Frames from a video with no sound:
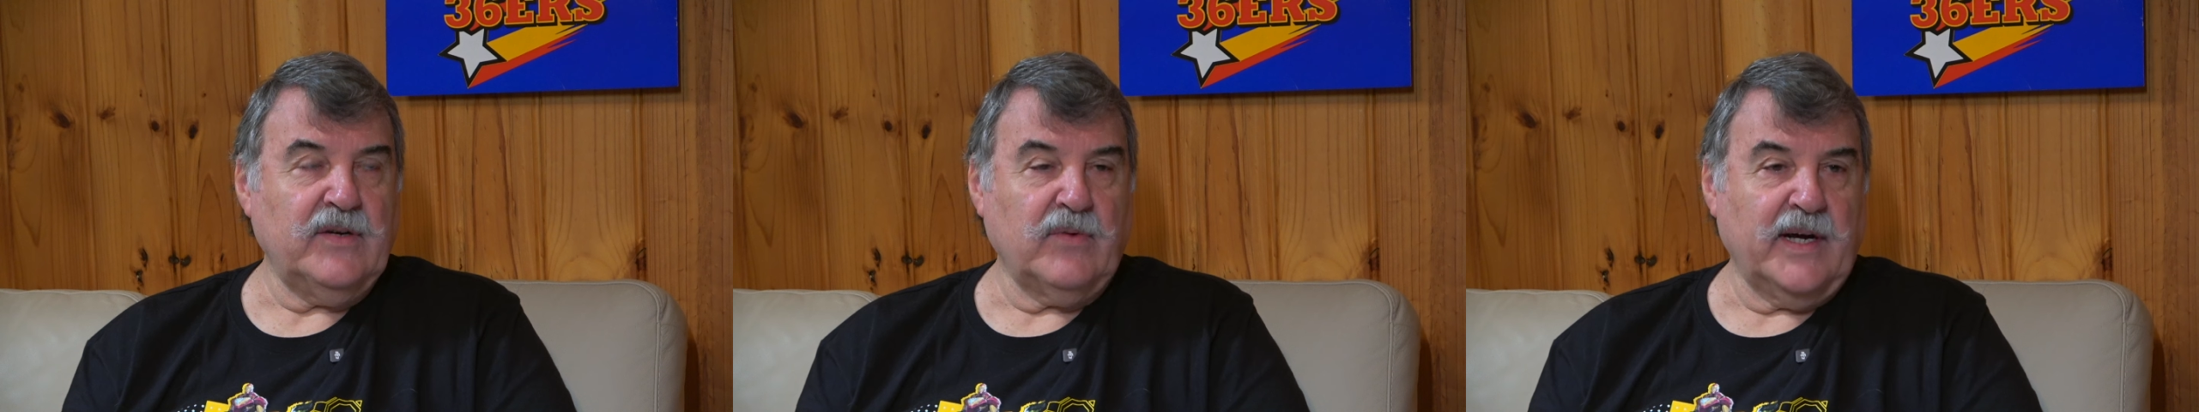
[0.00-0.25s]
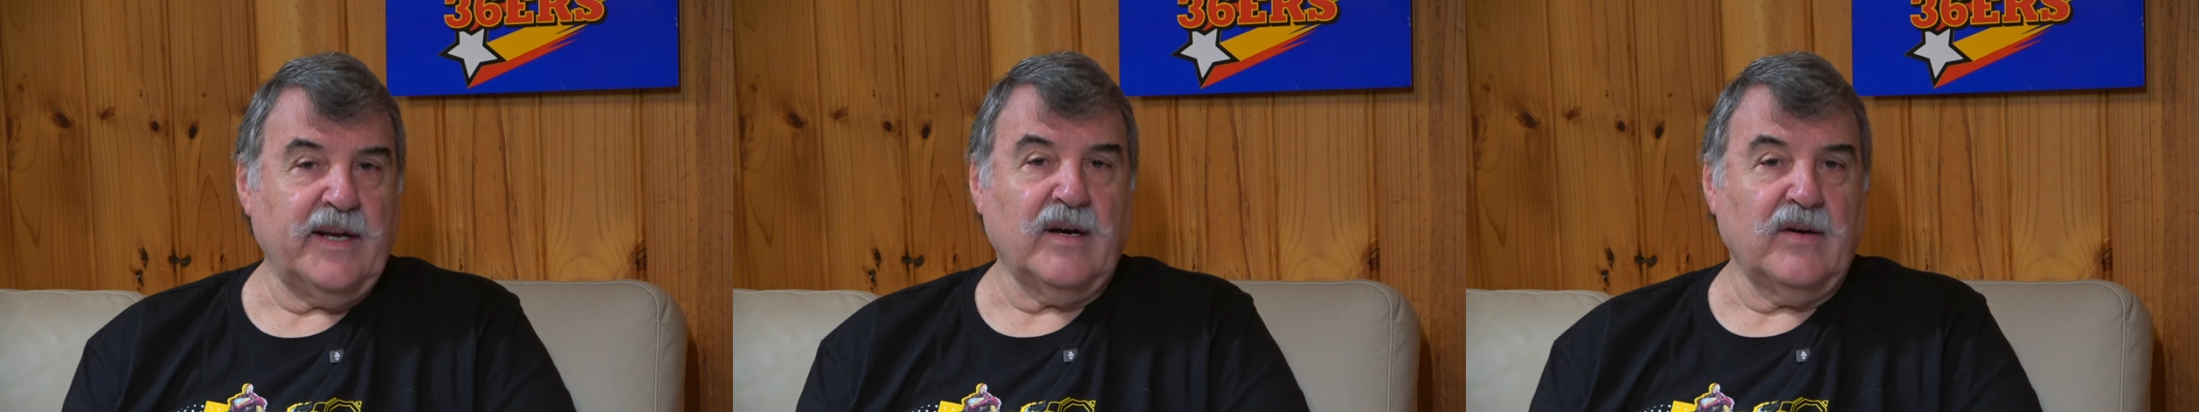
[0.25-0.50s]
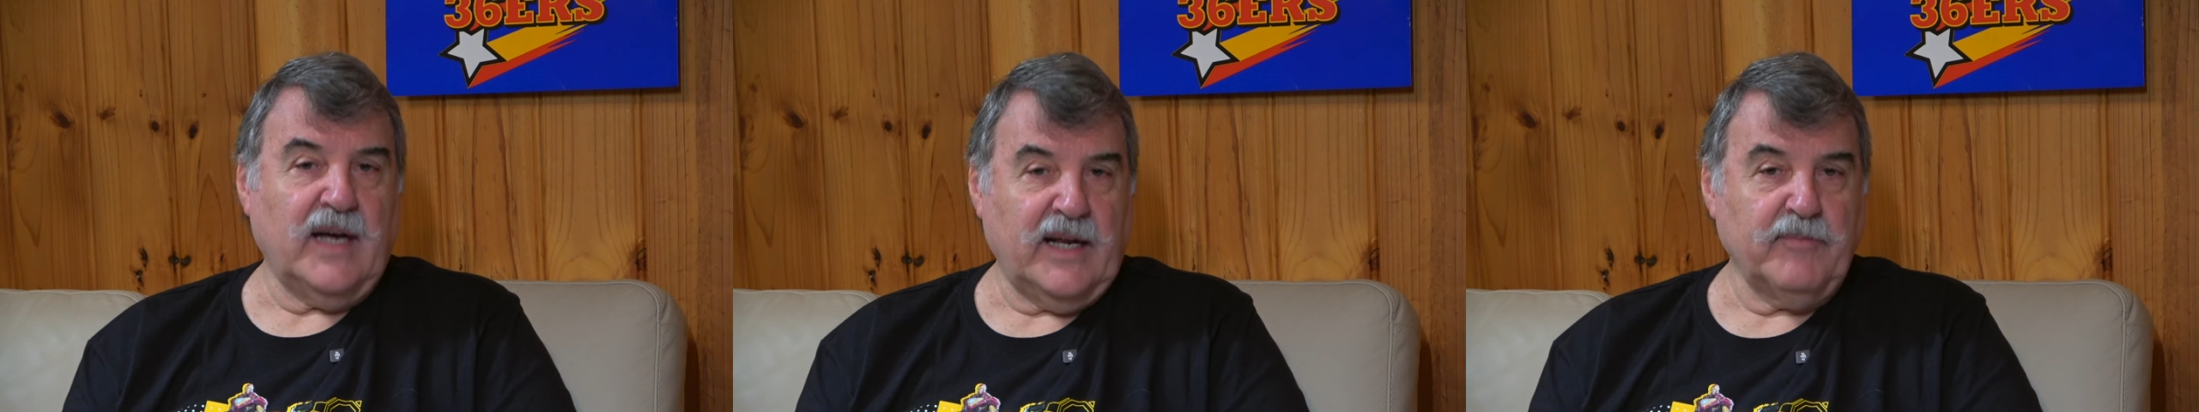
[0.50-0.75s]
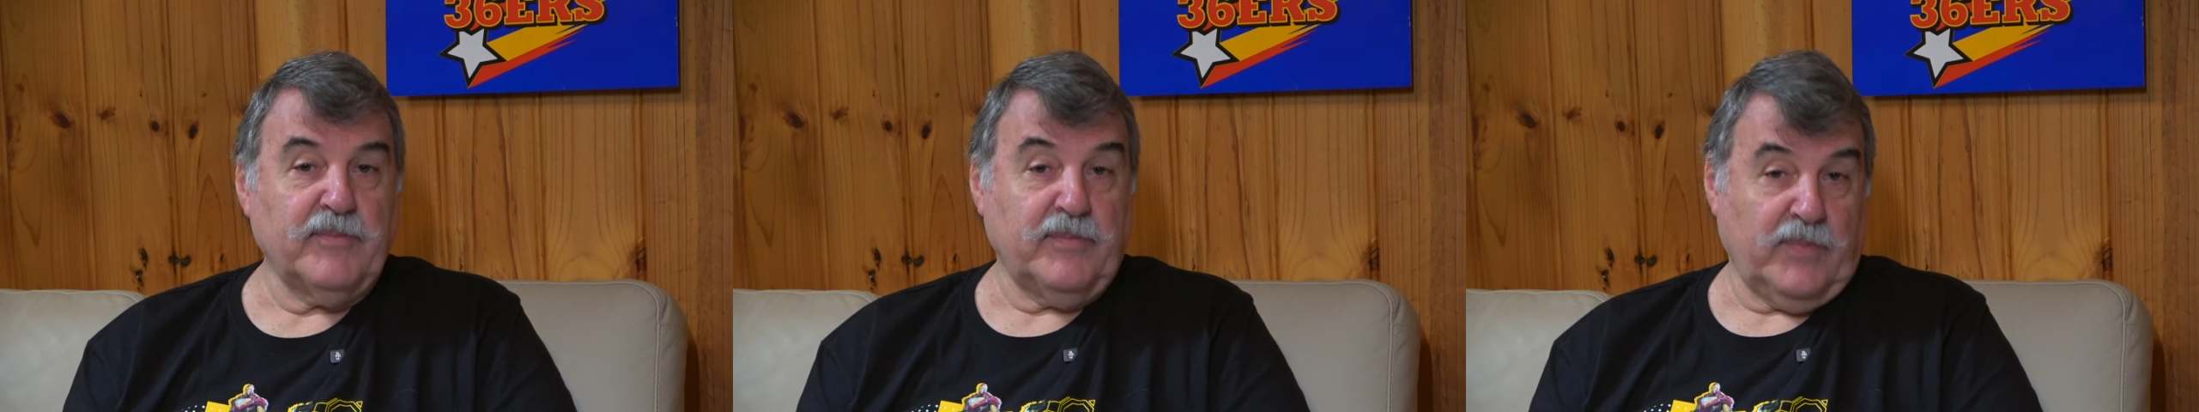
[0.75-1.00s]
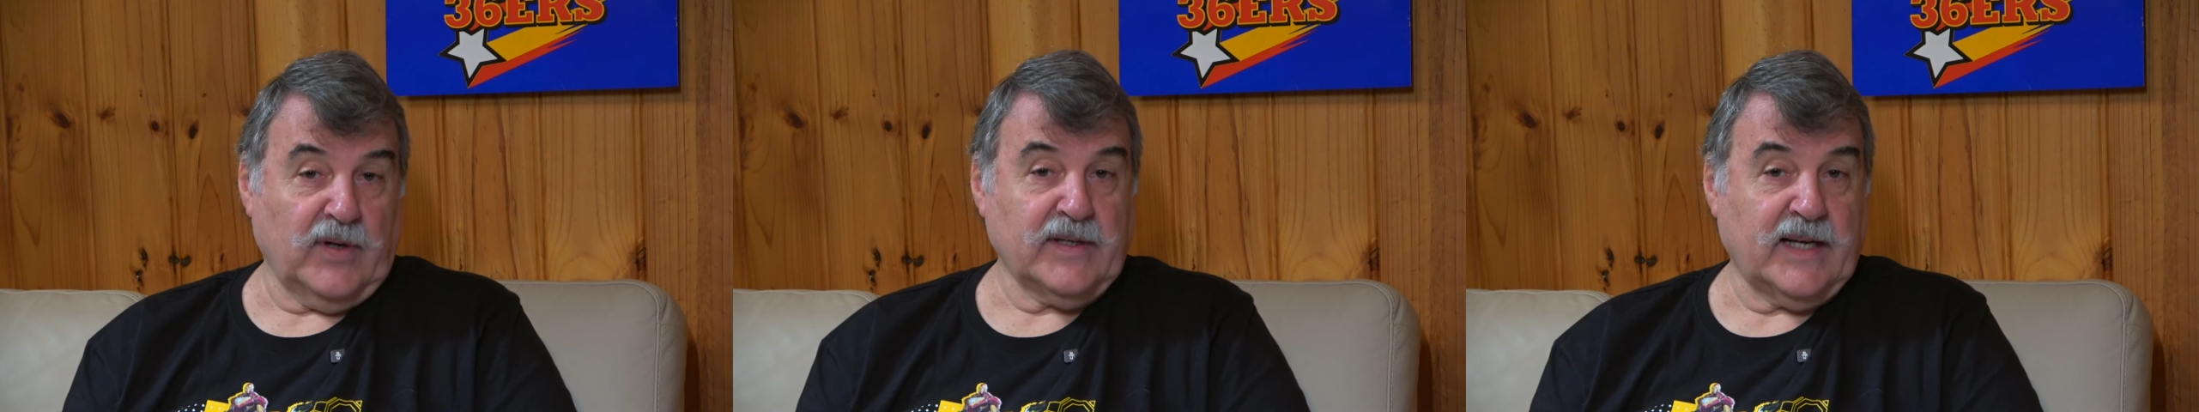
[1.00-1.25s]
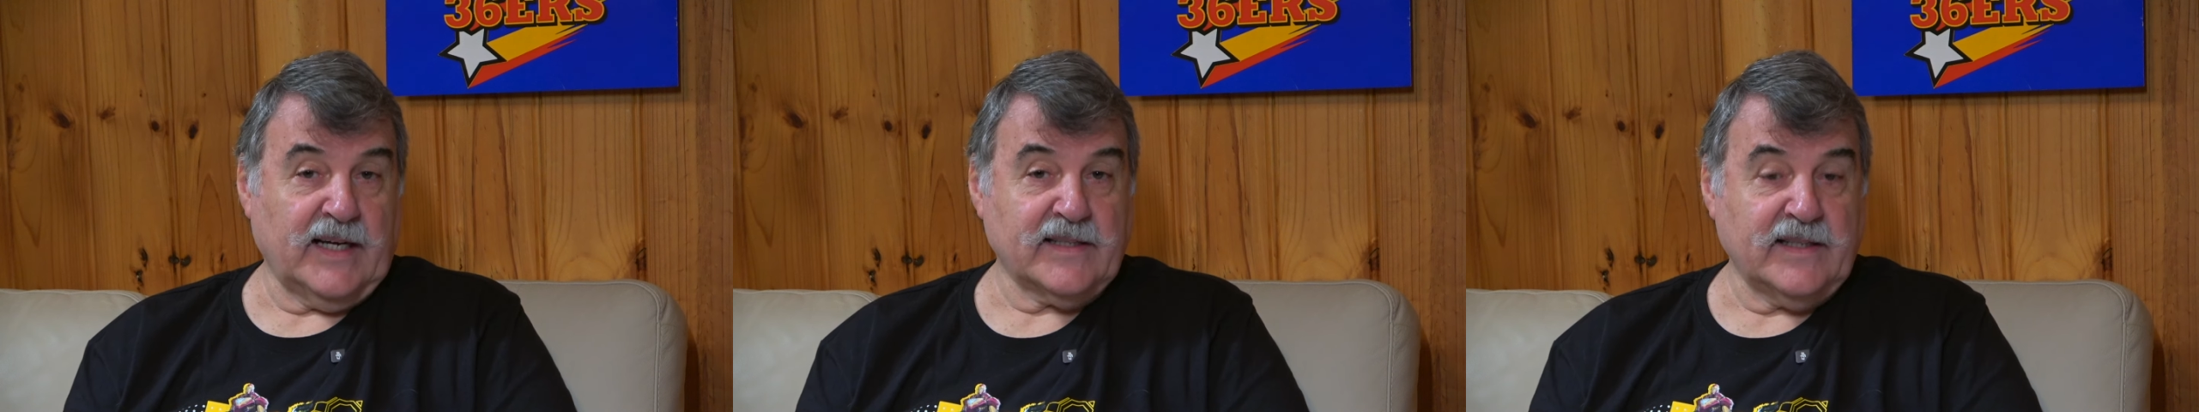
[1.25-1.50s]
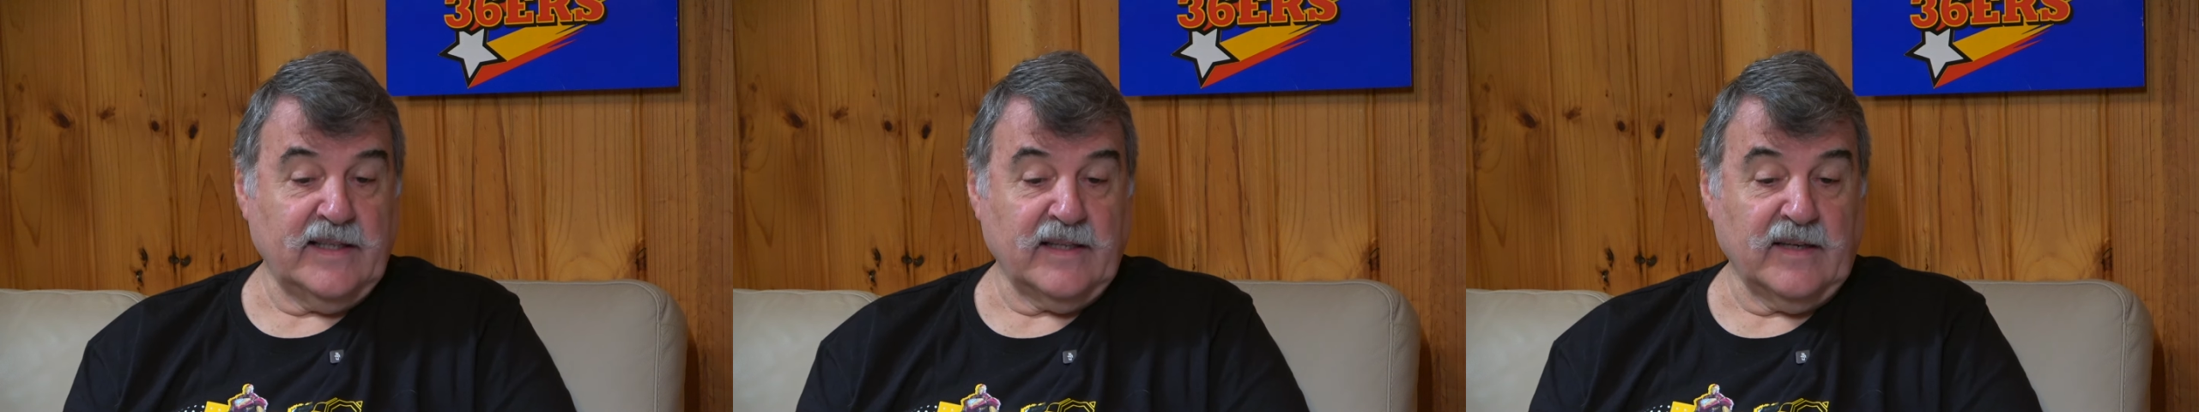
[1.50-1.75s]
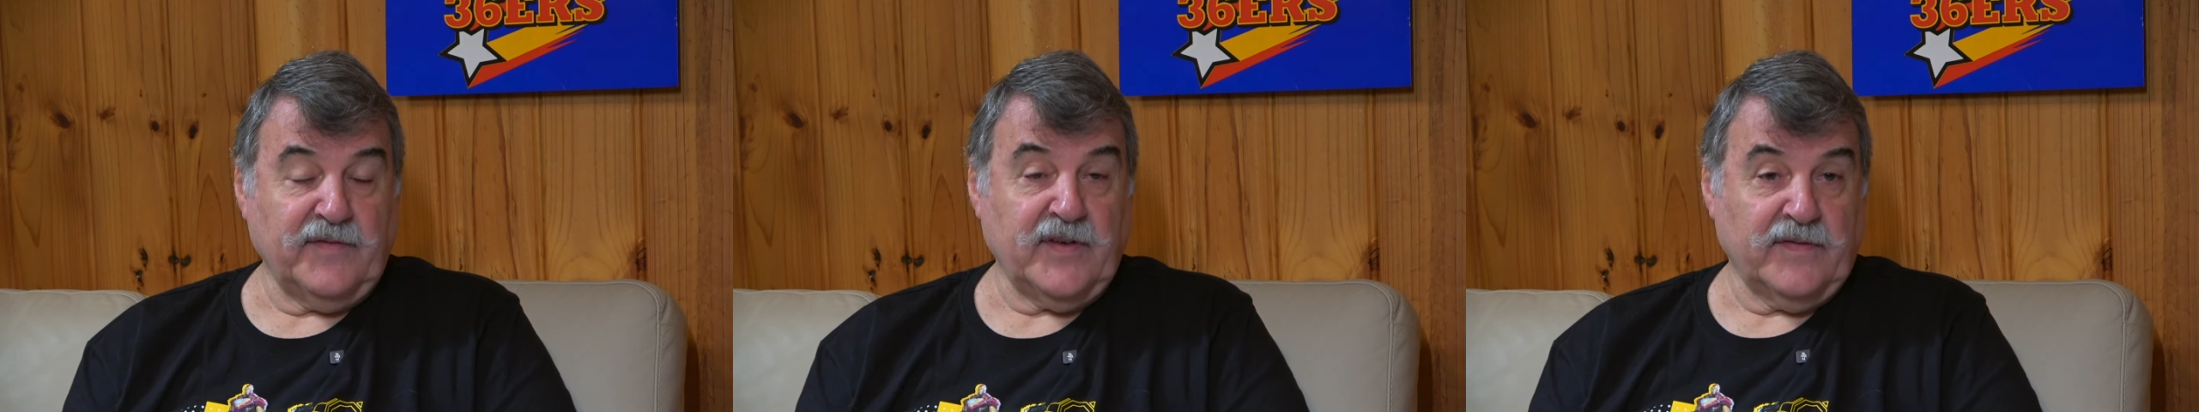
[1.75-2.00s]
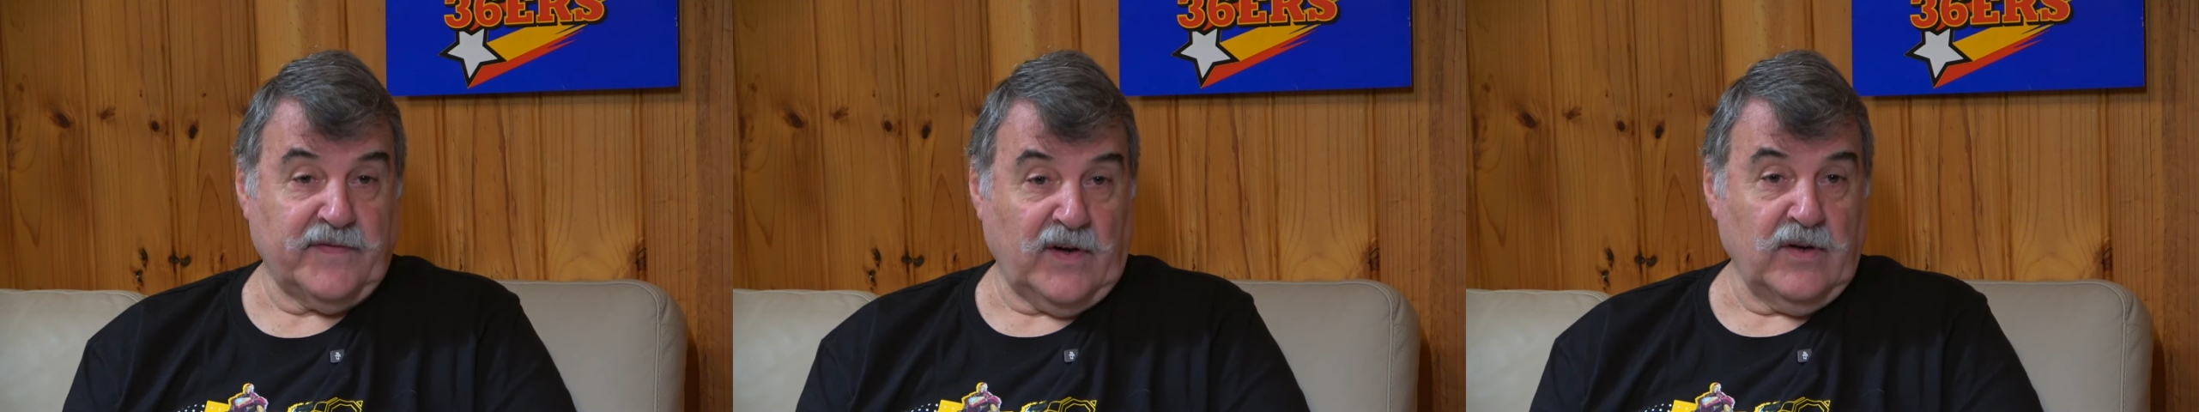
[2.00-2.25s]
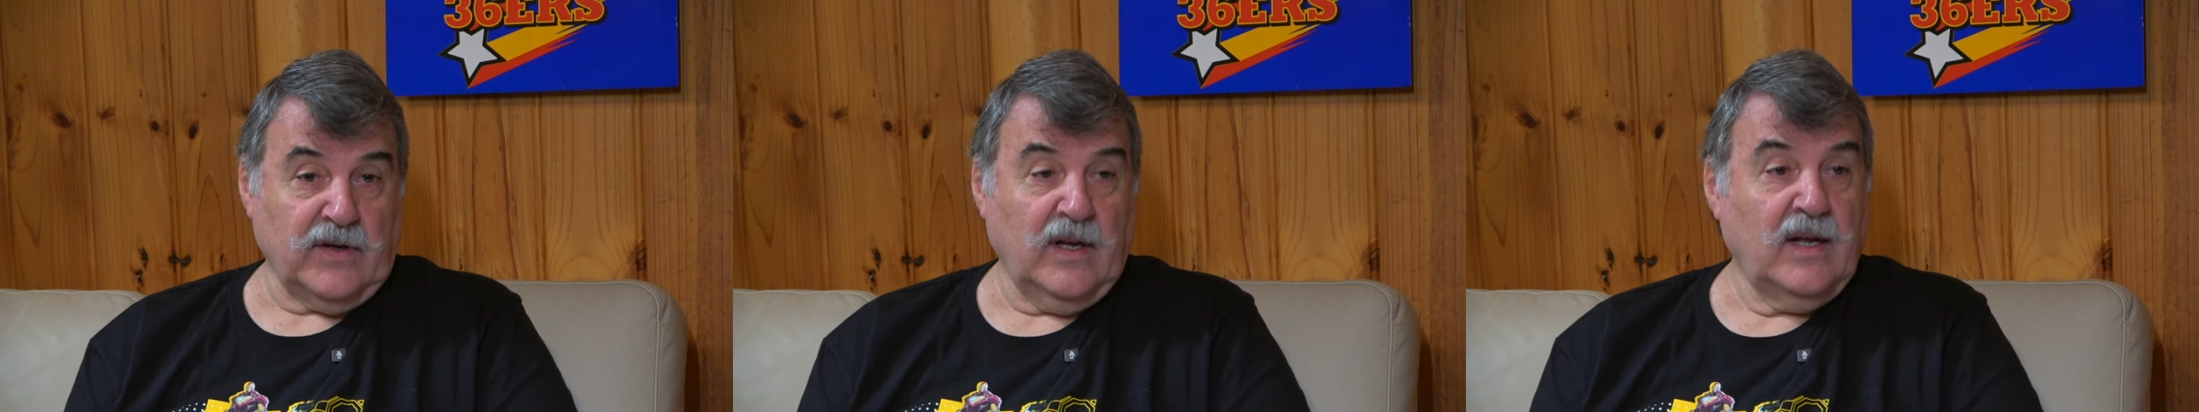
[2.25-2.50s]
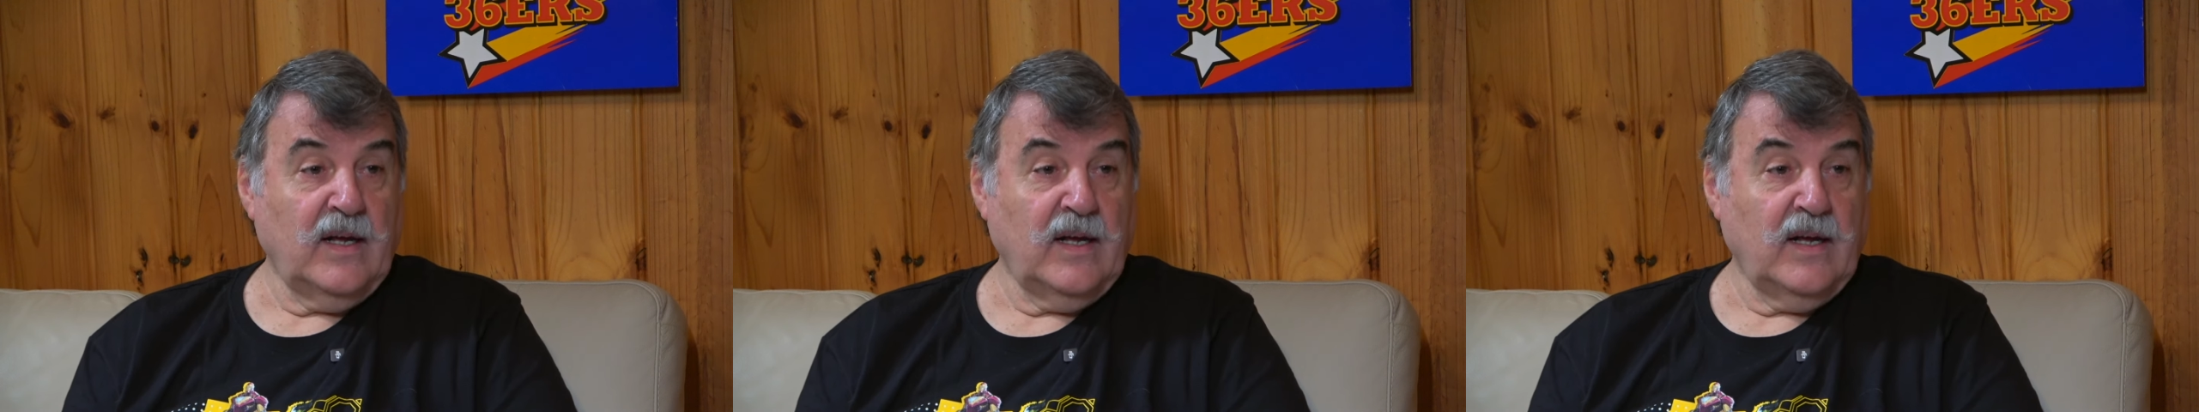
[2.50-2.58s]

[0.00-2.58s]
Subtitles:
radio, and podcasting that if your phone